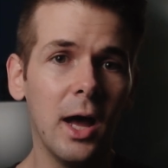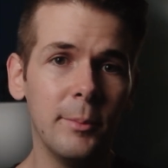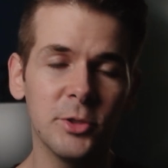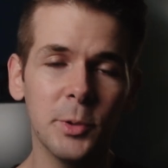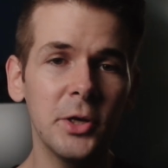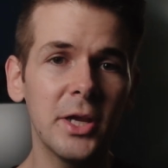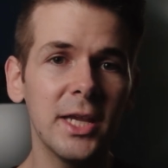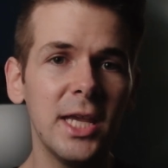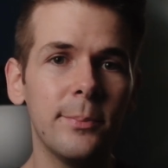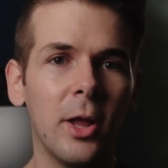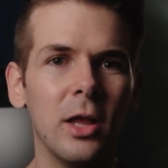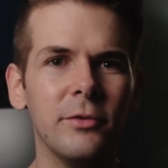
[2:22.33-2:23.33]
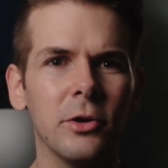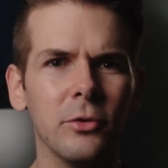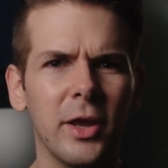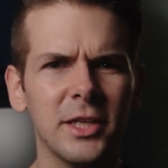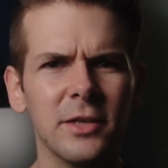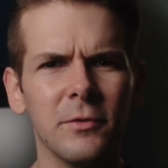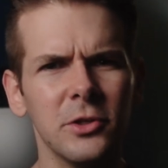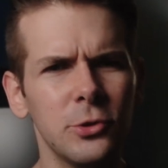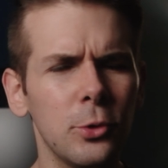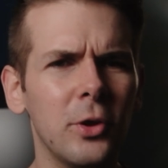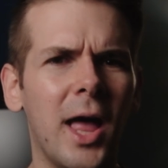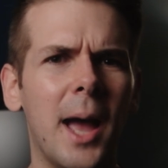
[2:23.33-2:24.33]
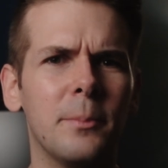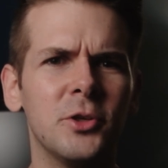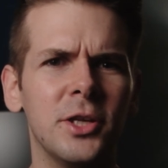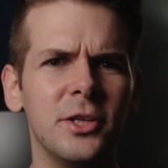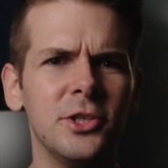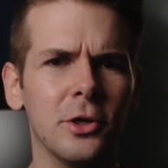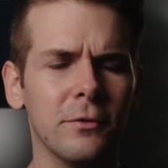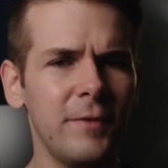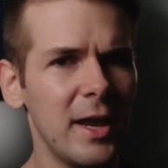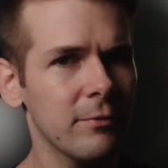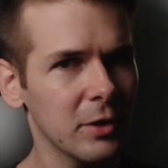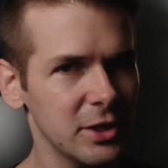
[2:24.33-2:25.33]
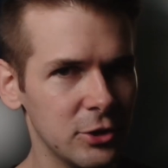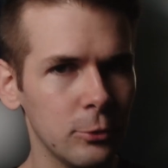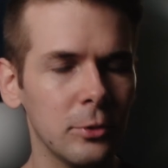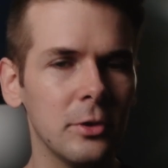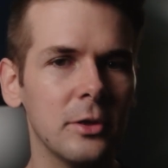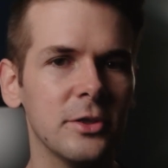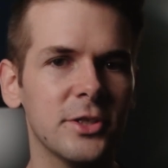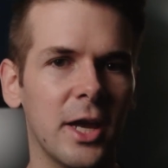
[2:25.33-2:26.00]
It's where you can keep all of your different tool options, your favorite tools.